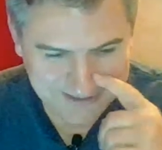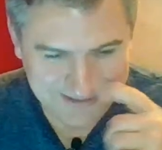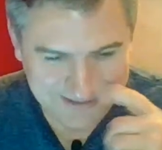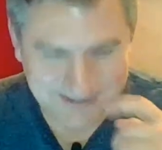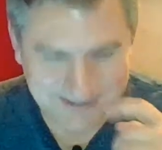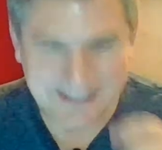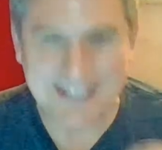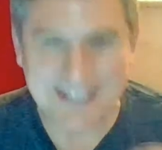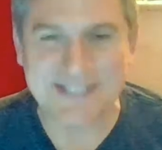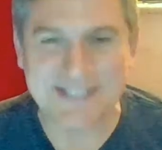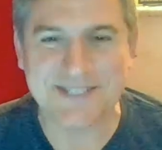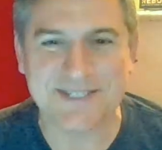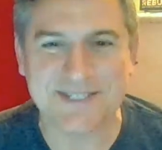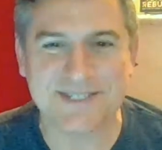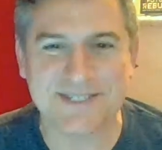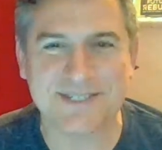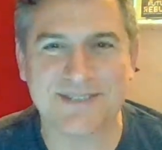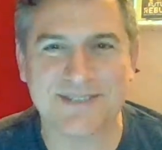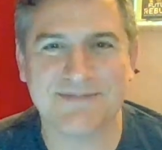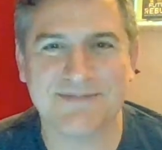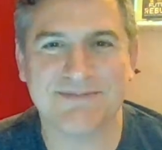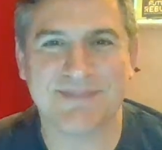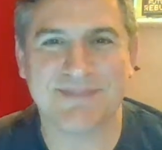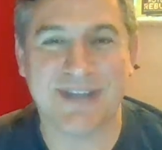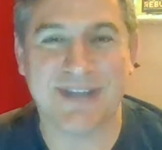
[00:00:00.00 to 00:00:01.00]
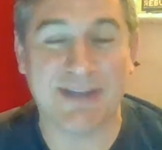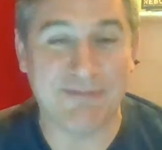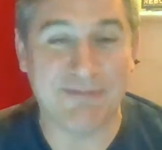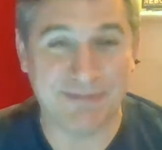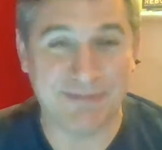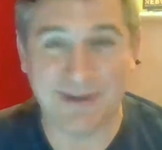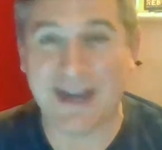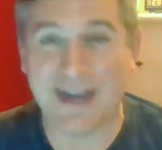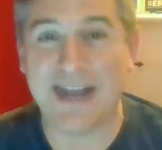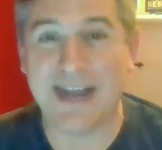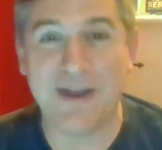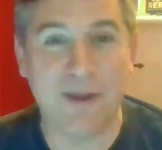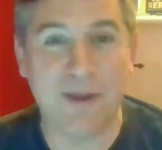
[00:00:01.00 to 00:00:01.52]

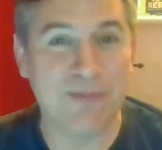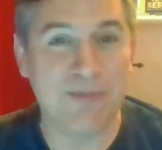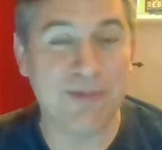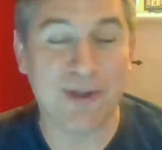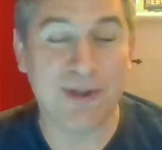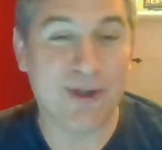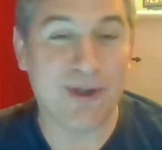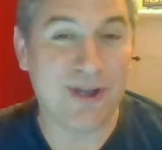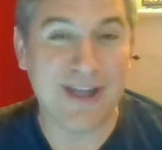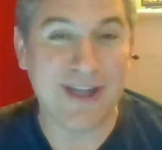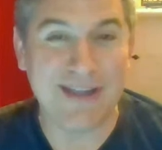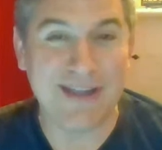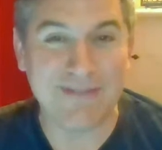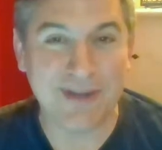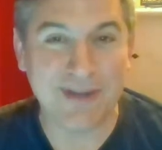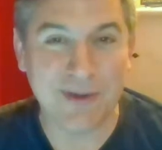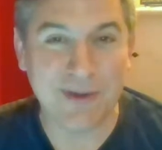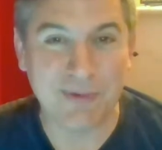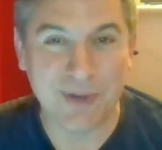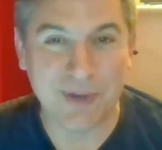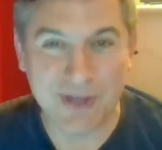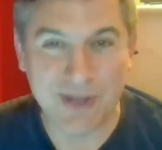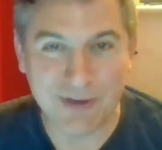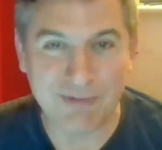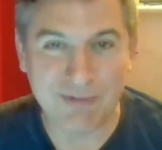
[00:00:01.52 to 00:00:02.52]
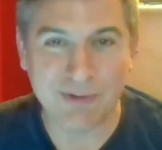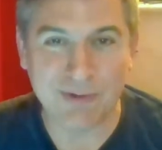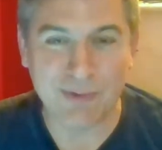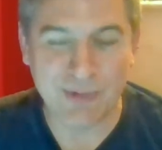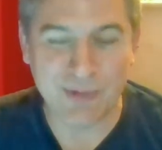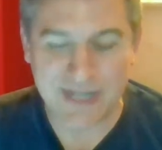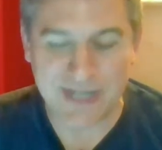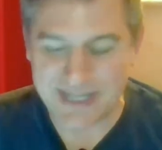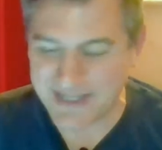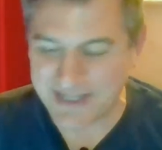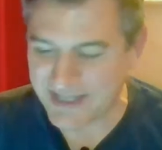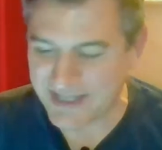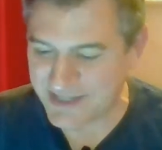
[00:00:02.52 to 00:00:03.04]
I hope you're all having a wonderful
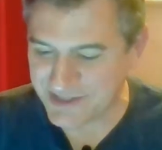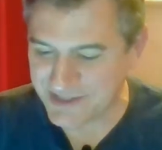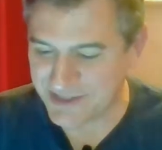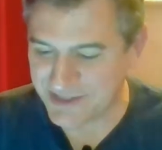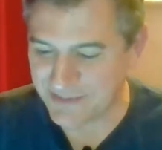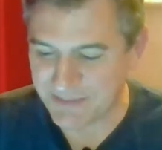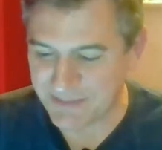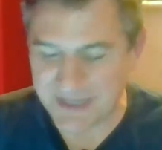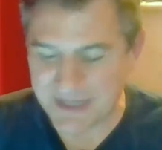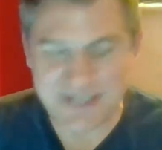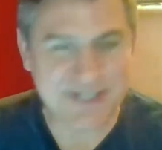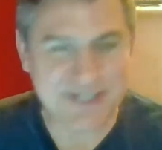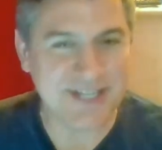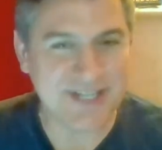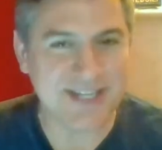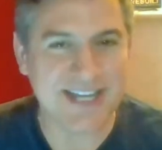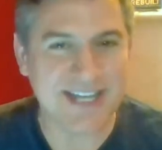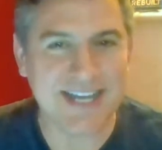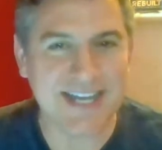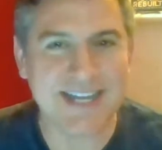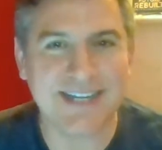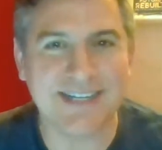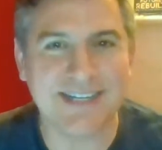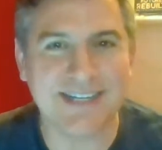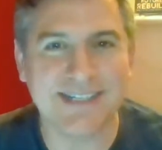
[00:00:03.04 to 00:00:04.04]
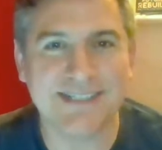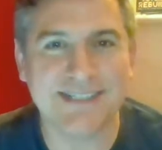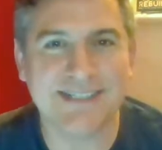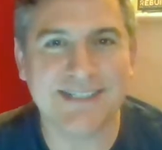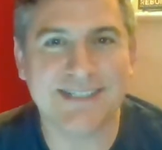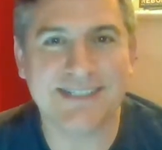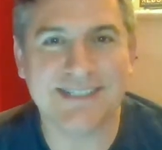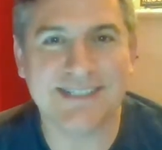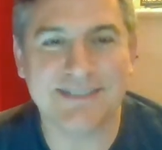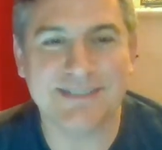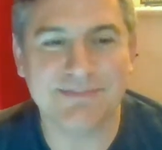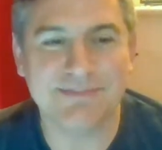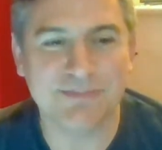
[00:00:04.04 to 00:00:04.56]
week. I should mention that.
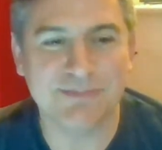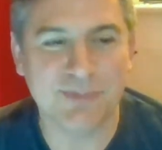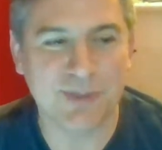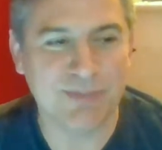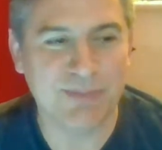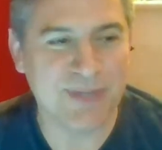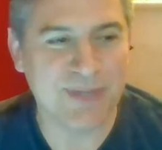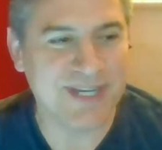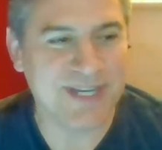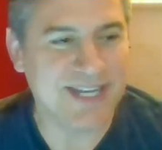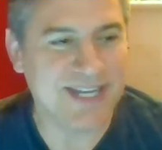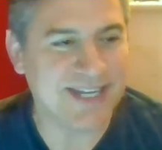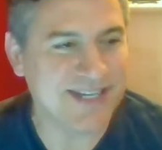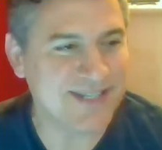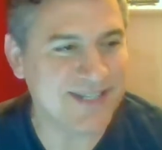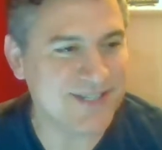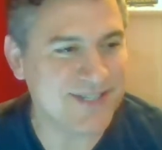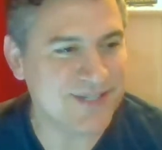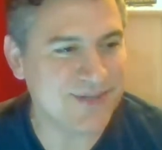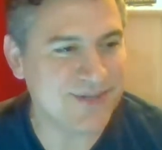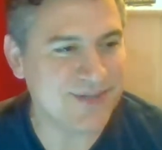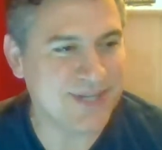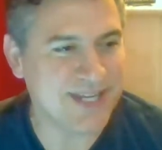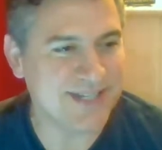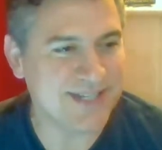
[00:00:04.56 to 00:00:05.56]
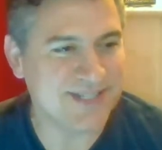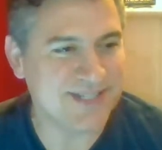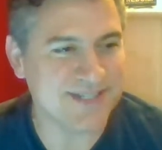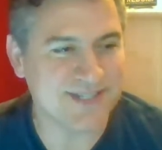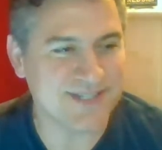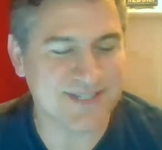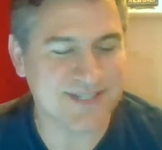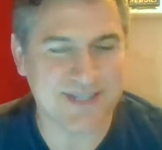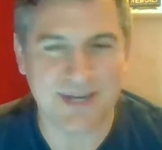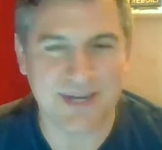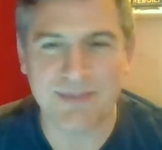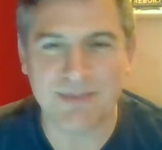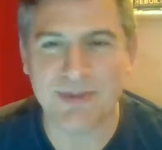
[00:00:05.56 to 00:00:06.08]
We're beginning to get to
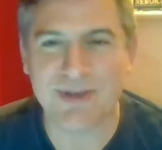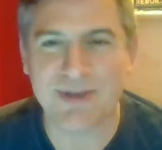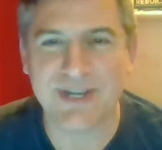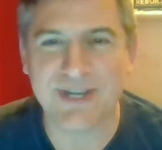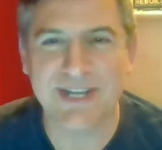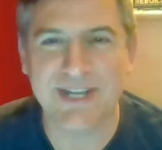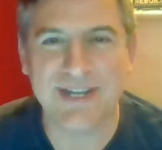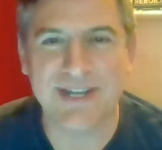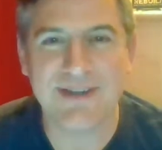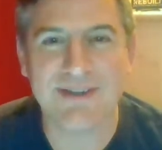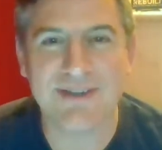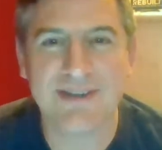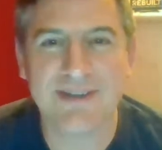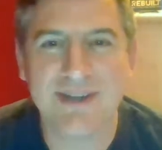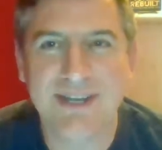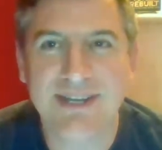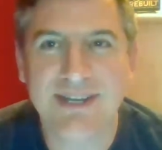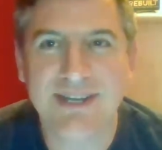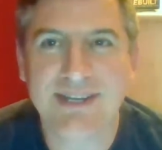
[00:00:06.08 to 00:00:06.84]
summer here.